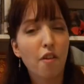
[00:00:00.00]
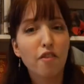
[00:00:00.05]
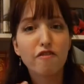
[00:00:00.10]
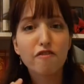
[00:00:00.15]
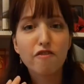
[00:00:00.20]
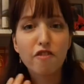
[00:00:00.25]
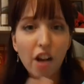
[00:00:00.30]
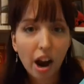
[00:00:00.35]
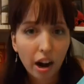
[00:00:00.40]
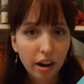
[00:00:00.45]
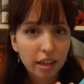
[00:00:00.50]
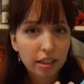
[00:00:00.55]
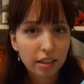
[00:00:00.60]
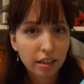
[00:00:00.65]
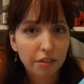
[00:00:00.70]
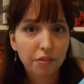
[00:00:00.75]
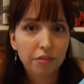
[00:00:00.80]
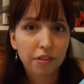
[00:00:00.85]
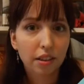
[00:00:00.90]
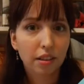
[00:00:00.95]
very
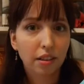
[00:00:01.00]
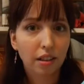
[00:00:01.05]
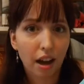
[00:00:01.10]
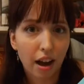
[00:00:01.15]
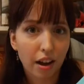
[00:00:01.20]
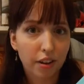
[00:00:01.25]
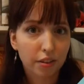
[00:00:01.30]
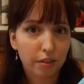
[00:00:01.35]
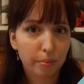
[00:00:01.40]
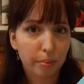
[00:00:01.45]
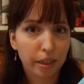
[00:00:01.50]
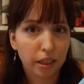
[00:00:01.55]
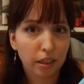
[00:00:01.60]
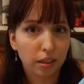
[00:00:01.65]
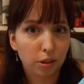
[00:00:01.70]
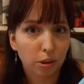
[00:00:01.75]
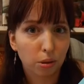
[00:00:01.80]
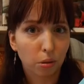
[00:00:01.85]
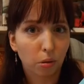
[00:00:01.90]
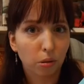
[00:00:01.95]
different lives are
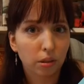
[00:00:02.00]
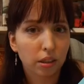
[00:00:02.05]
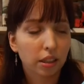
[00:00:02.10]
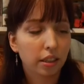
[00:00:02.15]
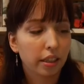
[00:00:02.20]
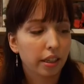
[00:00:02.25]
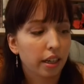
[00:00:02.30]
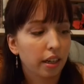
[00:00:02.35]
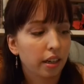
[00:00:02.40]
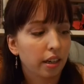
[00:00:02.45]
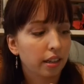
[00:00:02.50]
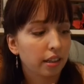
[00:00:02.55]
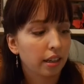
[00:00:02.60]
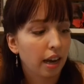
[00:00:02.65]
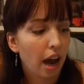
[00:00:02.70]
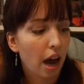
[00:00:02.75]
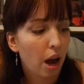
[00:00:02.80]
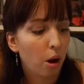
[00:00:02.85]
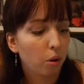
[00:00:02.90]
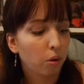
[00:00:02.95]
being told in here, and
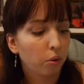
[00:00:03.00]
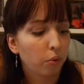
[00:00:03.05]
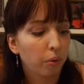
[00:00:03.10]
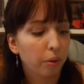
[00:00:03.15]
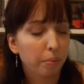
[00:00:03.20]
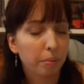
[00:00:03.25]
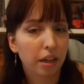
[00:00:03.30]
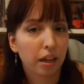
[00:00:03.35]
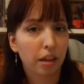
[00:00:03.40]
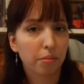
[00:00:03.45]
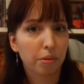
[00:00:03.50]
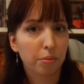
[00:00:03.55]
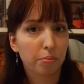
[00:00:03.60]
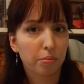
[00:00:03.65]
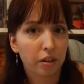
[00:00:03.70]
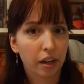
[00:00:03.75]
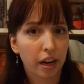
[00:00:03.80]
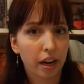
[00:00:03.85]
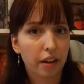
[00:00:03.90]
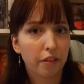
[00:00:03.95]
how women can be
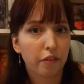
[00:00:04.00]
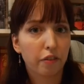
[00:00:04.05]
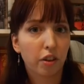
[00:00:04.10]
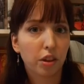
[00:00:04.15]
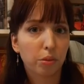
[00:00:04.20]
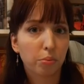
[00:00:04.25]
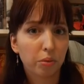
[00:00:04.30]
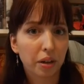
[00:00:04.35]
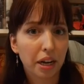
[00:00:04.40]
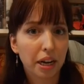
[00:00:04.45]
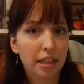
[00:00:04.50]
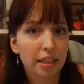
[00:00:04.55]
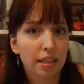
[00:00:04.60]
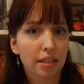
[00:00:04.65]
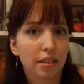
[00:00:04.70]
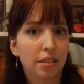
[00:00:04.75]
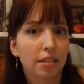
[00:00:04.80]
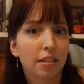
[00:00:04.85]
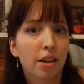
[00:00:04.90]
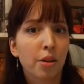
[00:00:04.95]
brave and
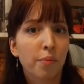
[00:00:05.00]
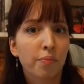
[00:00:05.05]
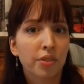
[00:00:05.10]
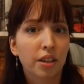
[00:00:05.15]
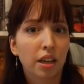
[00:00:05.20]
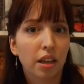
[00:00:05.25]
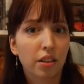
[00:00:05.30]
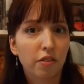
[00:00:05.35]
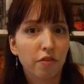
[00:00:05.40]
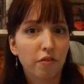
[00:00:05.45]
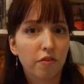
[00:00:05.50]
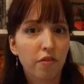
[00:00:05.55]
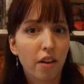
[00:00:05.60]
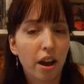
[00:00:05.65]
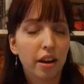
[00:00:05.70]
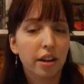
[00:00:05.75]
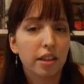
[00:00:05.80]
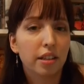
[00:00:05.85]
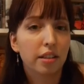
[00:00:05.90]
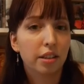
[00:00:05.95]
brazen in
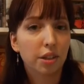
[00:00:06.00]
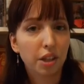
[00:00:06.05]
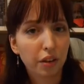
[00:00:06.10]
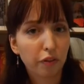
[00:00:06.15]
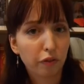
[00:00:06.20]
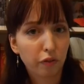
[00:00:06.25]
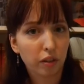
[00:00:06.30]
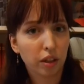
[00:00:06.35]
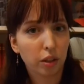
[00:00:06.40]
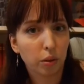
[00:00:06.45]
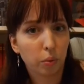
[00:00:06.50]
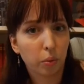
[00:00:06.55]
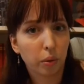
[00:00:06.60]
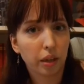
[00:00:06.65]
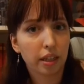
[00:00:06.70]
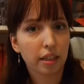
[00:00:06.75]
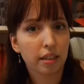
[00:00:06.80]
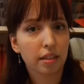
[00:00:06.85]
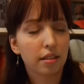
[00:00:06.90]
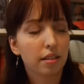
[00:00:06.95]
very different
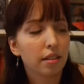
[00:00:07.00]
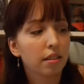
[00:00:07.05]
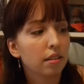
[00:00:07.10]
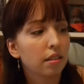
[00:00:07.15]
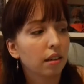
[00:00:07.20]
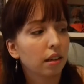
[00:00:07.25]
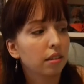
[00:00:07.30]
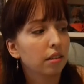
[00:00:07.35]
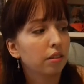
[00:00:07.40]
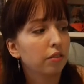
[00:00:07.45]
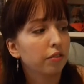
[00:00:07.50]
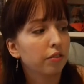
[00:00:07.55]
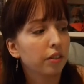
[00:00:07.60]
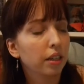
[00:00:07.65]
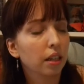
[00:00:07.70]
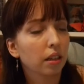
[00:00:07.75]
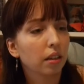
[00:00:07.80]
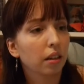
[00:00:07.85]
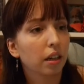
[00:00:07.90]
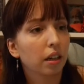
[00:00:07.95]
ways. This doesn't
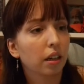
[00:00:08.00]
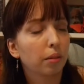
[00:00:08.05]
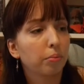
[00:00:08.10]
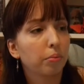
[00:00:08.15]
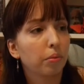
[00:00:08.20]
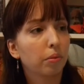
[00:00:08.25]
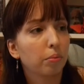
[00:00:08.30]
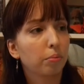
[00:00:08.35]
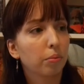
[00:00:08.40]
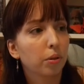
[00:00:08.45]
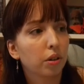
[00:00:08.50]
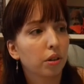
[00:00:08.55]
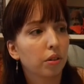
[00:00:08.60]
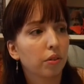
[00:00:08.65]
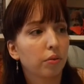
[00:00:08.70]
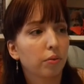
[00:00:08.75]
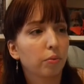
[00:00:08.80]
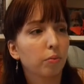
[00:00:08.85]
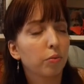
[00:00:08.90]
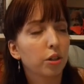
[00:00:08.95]
feel like a
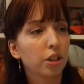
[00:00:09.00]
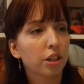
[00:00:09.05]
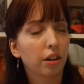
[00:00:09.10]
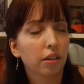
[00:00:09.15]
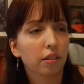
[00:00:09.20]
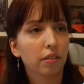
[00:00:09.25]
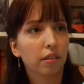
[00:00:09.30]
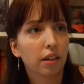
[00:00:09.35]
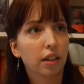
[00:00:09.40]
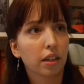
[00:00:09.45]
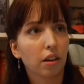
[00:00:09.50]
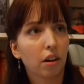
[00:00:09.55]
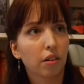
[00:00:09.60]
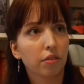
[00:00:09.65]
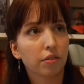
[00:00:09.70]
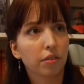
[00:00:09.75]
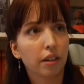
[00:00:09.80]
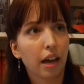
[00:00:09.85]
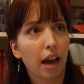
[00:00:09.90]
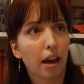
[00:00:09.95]
book, which I think
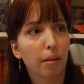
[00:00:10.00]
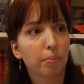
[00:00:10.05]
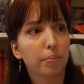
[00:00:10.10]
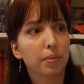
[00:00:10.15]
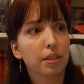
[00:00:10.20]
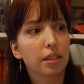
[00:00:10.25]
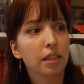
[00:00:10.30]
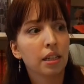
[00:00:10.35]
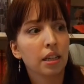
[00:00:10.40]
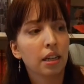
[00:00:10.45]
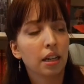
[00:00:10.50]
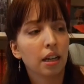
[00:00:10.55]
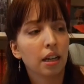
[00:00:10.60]
often happens,